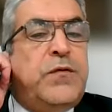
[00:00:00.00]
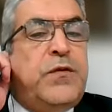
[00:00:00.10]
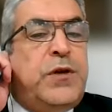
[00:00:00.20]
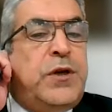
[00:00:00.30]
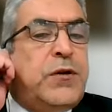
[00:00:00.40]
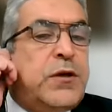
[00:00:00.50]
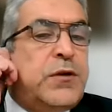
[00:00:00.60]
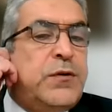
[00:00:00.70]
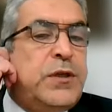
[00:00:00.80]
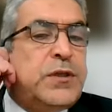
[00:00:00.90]
follicular
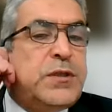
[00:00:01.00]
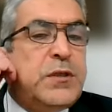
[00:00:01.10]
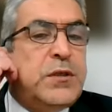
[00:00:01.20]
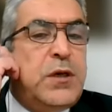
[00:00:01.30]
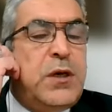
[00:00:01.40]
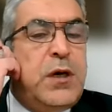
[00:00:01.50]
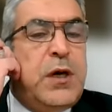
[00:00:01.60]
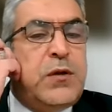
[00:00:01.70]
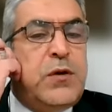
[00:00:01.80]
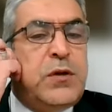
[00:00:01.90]
units.
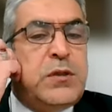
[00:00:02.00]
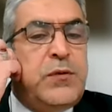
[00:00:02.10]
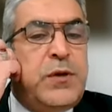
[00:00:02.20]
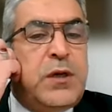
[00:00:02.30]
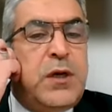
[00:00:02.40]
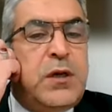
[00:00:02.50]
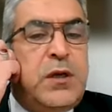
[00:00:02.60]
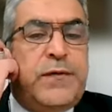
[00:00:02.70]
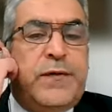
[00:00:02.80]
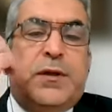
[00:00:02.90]
And also we can
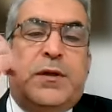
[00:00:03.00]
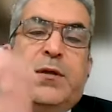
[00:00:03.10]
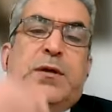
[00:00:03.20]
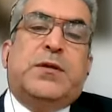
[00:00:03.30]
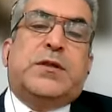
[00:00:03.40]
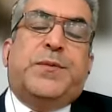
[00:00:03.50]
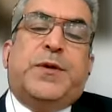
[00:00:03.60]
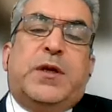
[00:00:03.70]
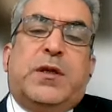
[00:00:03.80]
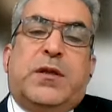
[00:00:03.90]
even
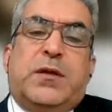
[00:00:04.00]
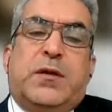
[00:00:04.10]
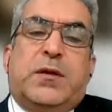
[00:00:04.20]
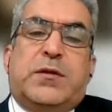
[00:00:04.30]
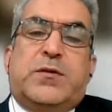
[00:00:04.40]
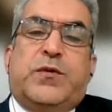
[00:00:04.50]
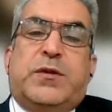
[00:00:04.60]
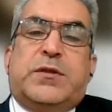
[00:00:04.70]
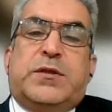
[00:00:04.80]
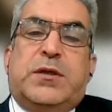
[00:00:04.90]
separate theirs
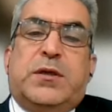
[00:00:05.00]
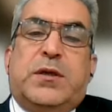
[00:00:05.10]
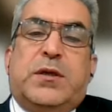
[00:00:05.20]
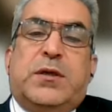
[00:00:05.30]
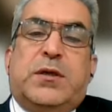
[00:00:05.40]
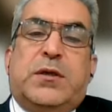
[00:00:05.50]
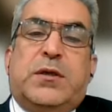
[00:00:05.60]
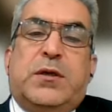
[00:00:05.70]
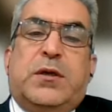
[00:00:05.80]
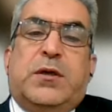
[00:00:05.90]
with single hair
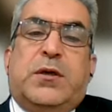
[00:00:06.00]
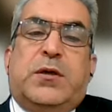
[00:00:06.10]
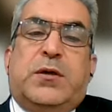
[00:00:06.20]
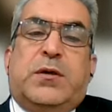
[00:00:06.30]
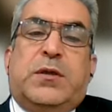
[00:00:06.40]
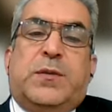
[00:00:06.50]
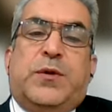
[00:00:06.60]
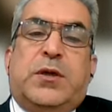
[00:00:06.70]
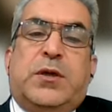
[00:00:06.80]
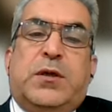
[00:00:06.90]
or
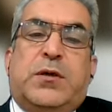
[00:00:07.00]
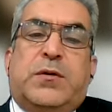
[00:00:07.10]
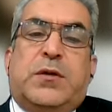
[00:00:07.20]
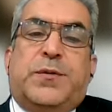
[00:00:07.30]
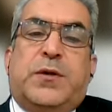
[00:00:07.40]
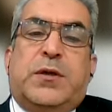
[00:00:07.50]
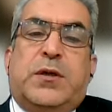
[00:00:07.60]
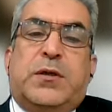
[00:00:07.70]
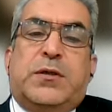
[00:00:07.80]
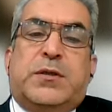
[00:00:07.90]
double hair or triple
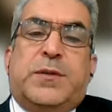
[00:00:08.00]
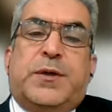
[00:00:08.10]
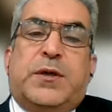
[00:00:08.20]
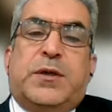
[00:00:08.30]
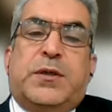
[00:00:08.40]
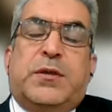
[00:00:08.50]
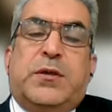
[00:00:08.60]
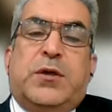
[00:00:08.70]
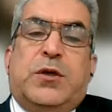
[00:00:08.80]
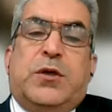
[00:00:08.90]
hair in separate
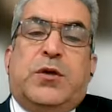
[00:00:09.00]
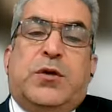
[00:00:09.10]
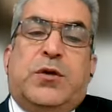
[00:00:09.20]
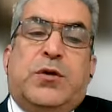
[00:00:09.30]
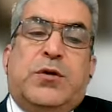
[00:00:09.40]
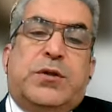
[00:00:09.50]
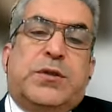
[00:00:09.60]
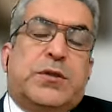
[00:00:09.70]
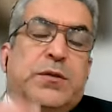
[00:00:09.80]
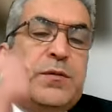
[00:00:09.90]

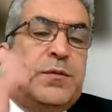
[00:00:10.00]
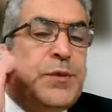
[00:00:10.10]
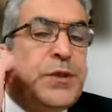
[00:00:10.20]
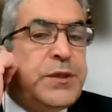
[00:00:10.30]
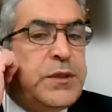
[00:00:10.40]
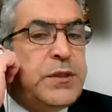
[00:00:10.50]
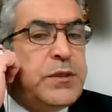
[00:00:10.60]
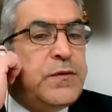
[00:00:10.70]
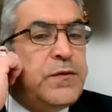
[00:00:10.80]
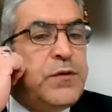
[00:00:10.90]
gauze
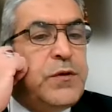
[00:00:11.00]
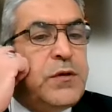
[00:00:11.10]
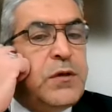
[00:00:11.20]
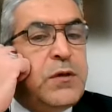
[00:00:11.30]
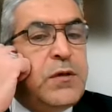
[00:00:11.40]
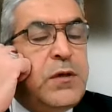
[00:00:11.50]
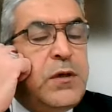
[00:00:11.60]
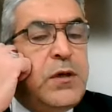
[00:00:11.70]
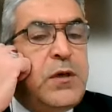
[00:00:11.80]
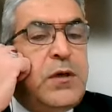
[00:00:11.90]
pieces for
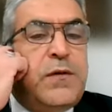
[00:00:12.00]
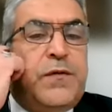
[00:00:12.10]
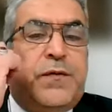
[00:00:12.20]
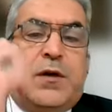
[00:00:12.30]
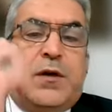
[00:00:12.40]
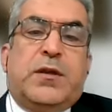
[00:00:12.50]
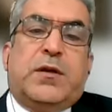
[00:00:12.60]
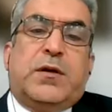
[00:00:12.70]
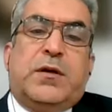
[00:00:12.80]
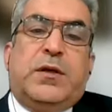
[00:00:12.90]

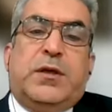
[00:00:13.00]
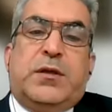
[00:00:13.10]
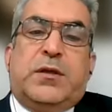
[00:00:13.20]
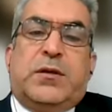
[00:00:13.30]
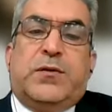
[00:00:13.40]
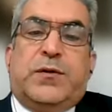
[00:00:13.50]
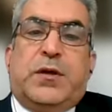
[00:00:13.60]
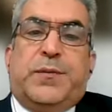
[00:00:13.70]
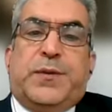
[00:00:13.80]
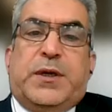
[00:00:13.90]
further need
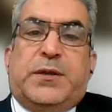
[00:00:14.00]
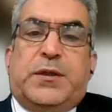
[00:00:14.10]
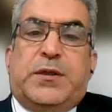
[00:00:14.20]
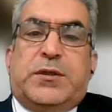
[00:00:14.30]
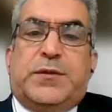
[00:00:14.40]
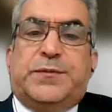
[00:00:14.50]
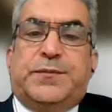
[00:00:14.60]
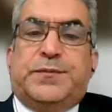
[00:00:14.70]
during implantation.